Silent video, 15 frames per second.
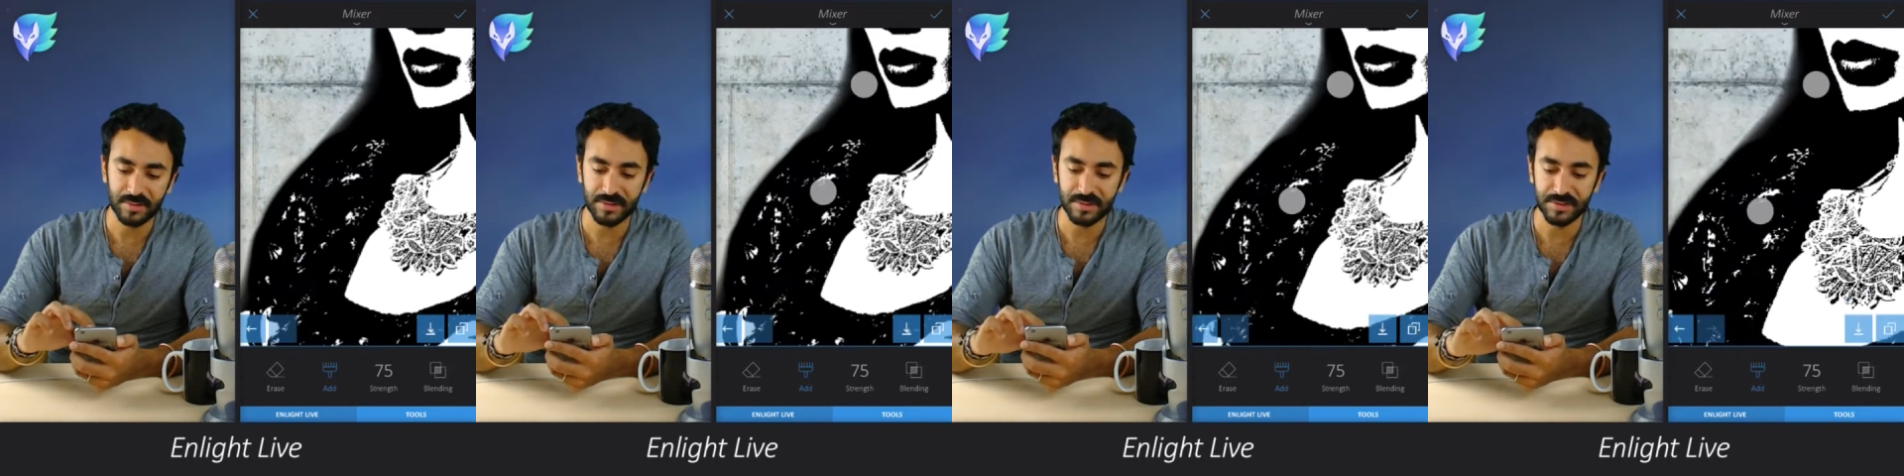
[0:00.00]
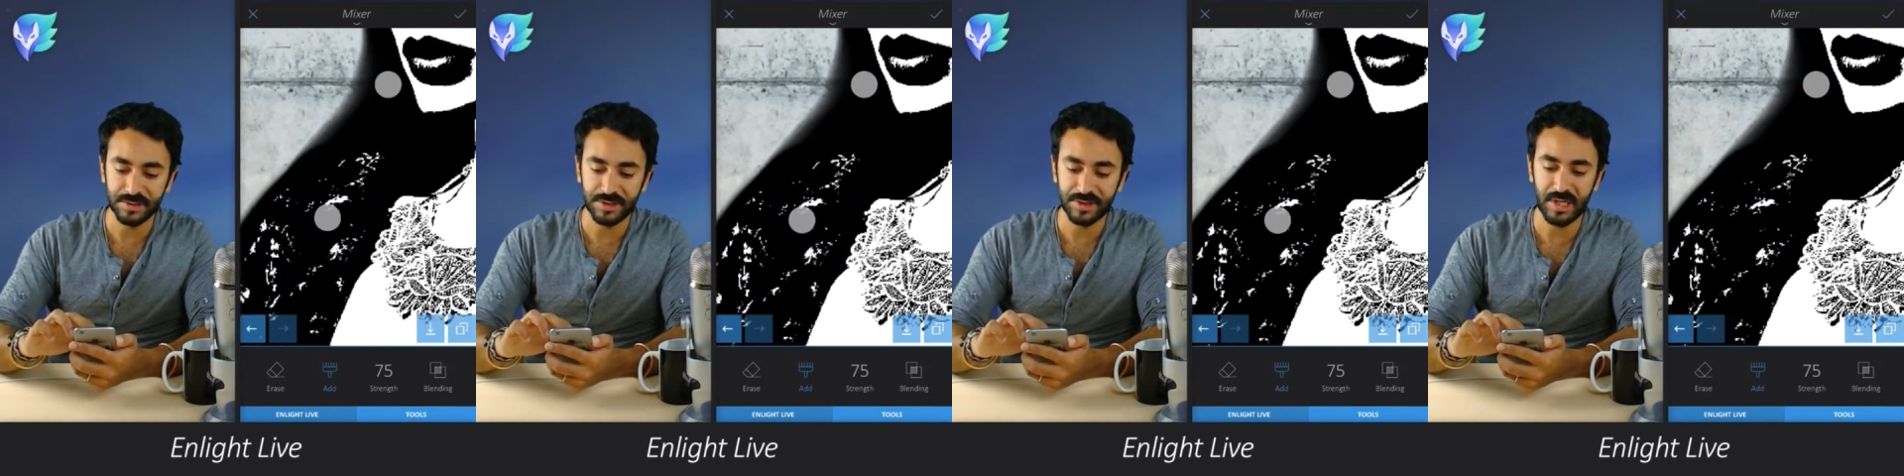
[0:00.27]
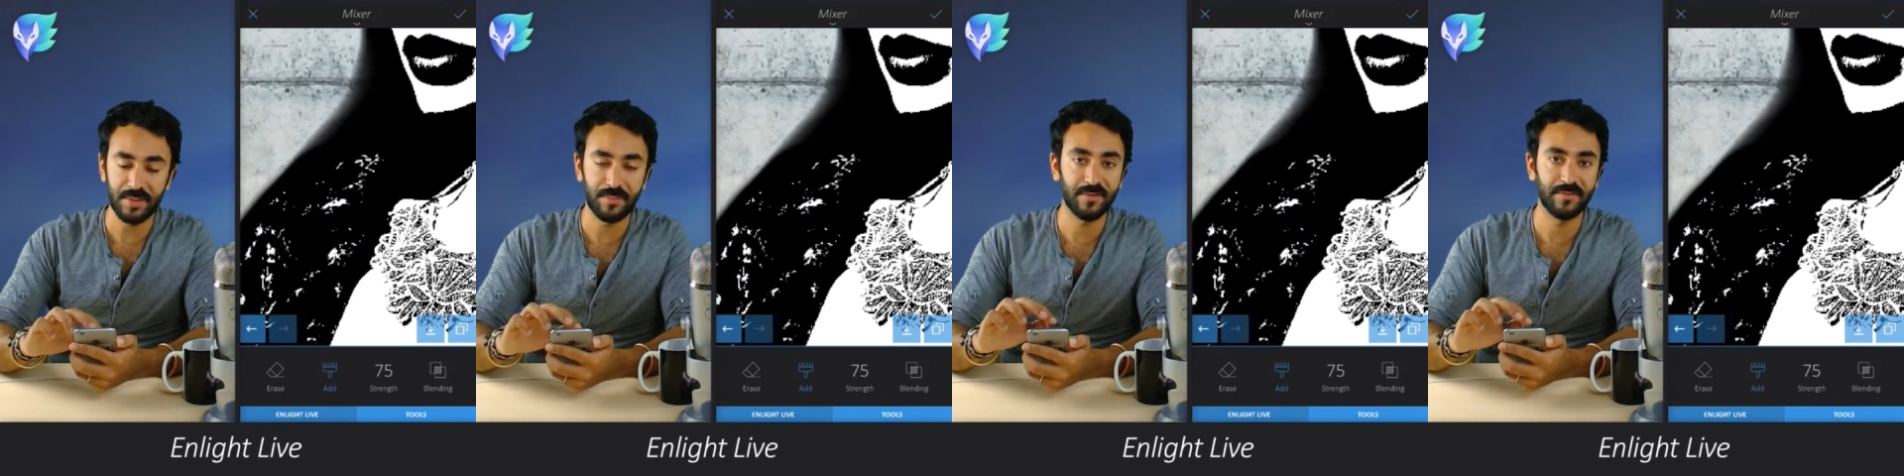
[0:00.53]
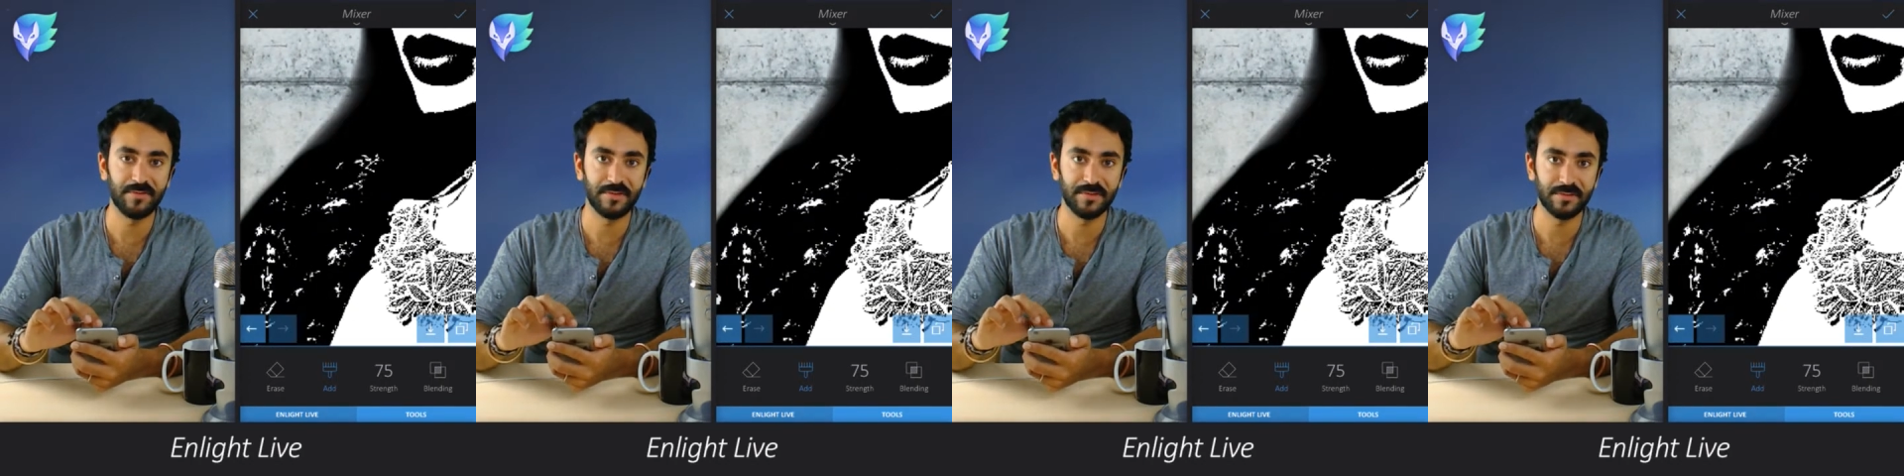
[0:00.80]
out what
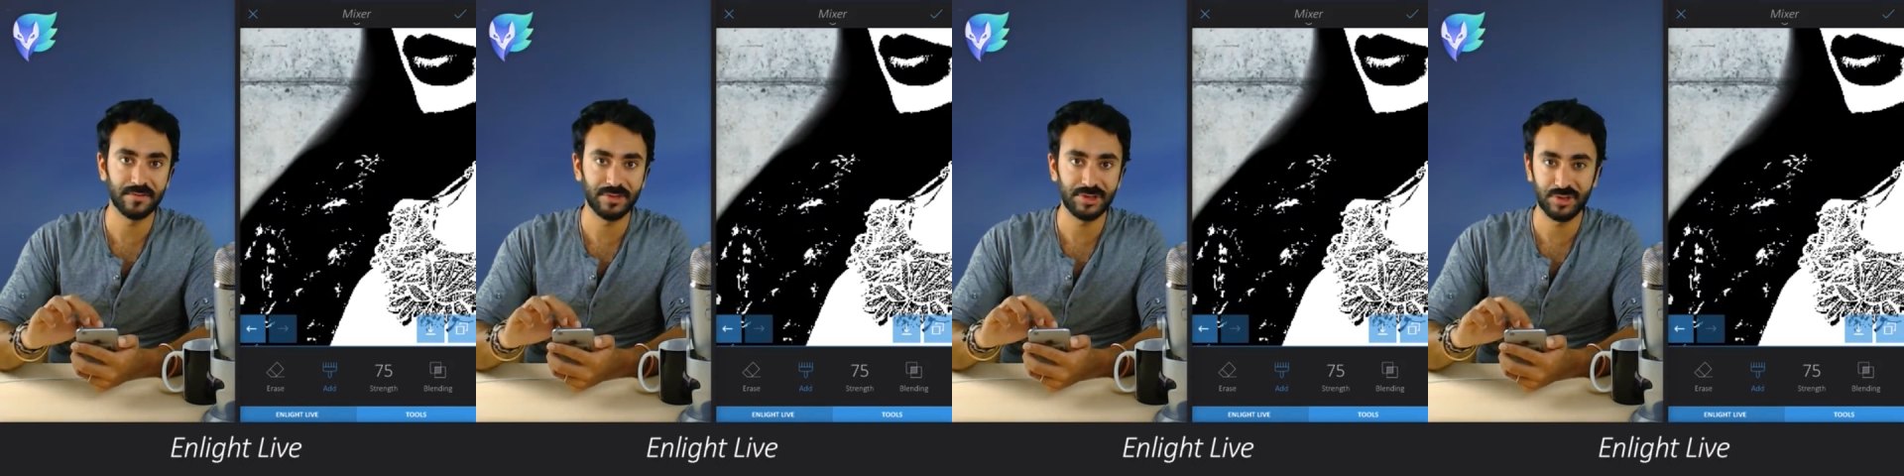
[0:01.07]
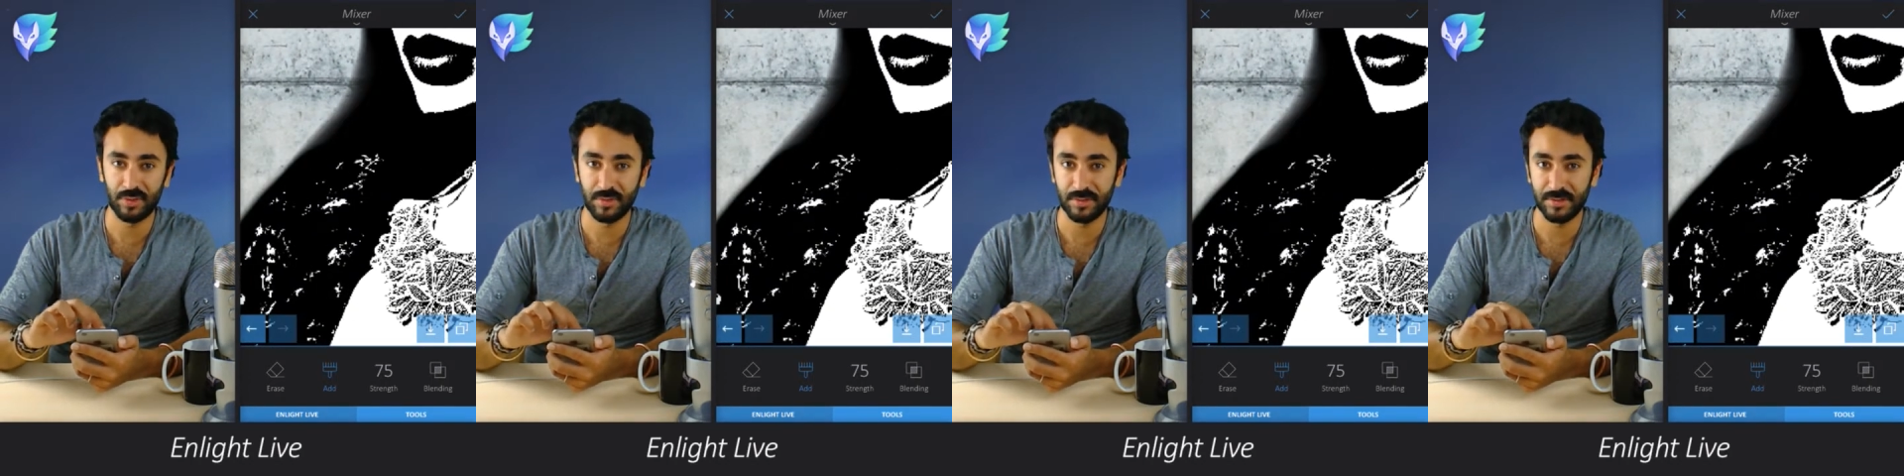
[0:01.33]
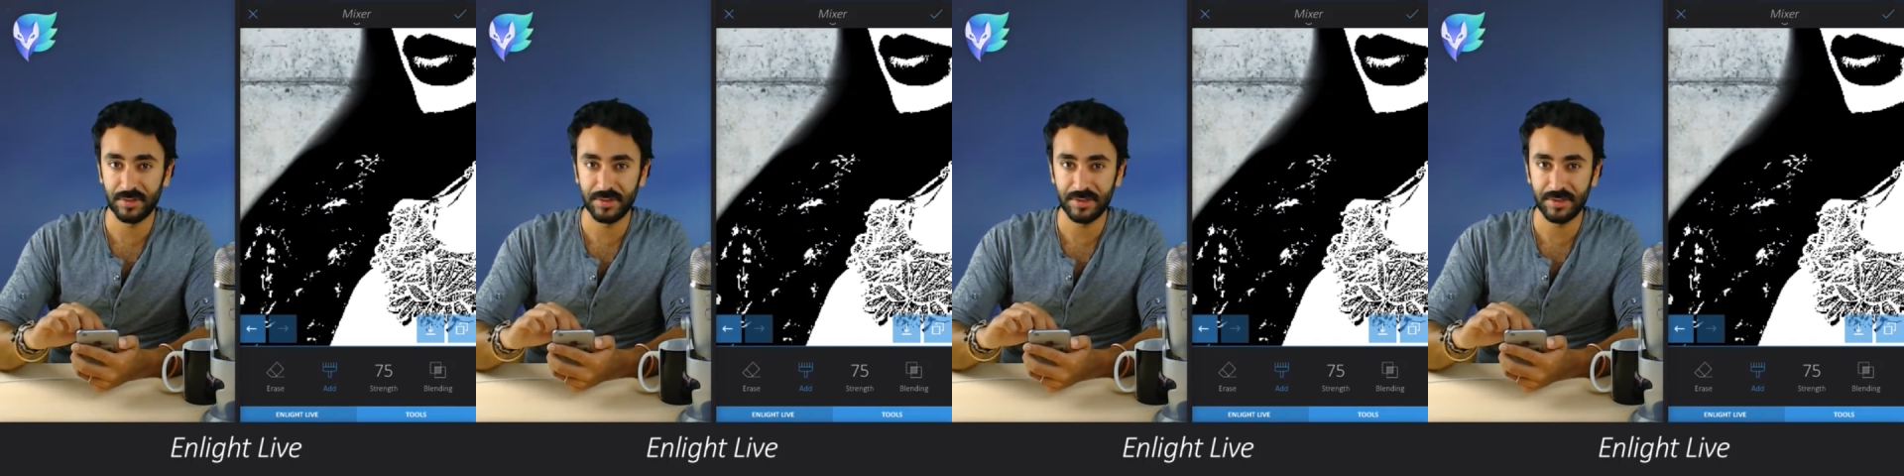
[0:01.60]
the shape of a